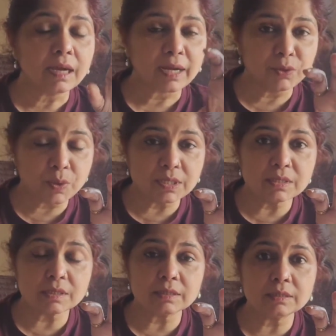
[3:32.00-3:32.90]

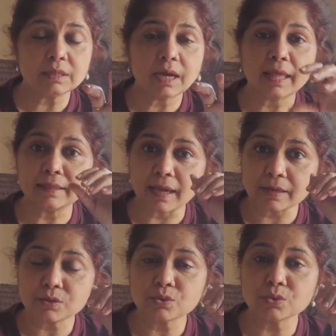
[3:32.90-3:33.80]
adventure, and
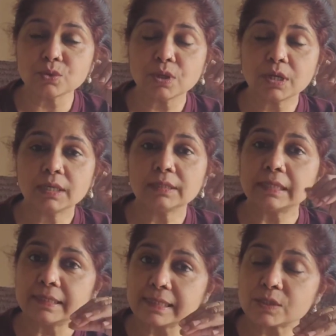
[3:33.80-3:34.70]
that too,
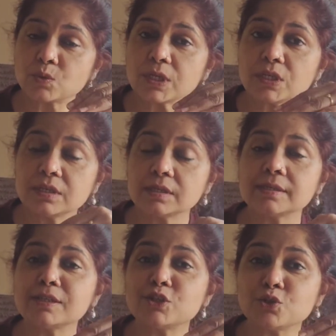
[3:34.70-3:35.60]
the little sweet
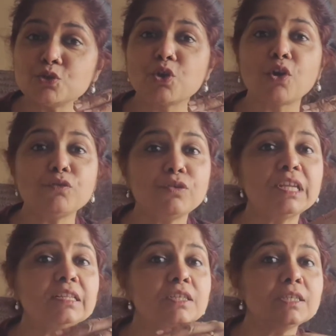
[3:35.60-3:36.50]
girl should not
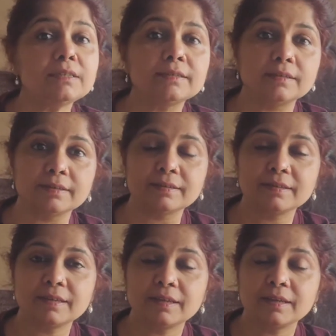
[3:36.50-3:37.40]
feel cheated.
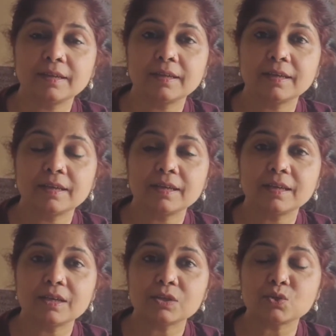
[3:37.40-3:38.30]

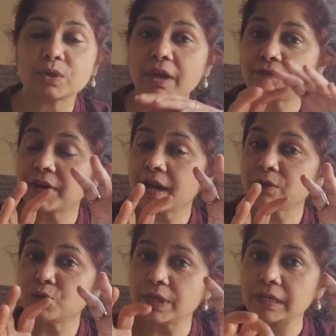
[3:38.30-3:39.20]
So Kafka
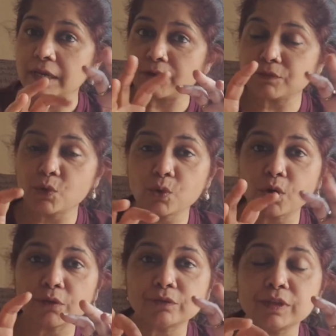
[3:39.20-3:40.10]
had to take care of a whole
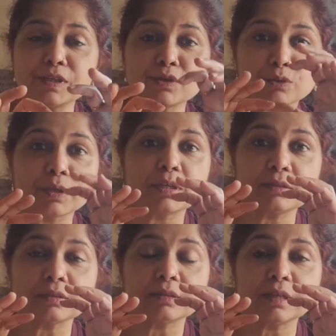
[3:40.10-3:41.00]
lot of things so
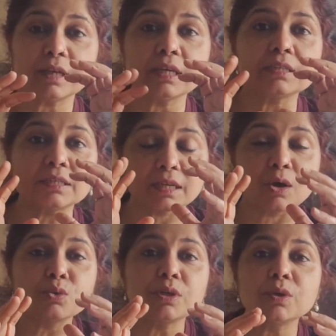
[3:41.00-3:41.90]
that it
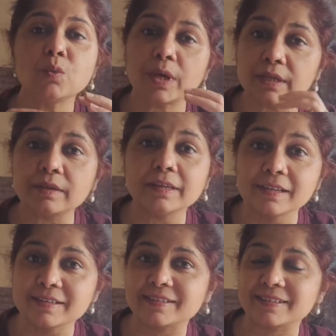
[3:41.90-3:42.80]
sounded very
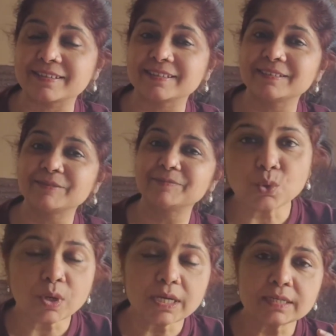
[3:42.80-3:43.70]
realistic.
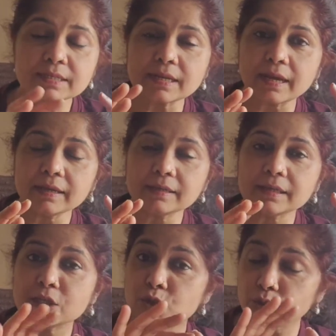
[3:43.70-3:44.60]
So it is like
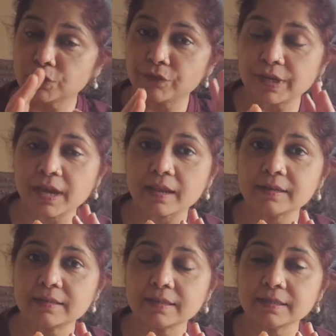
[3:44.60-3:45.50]
a truth of
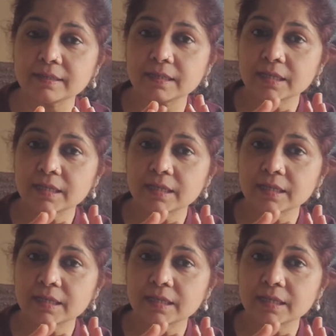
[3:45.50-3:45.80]
reality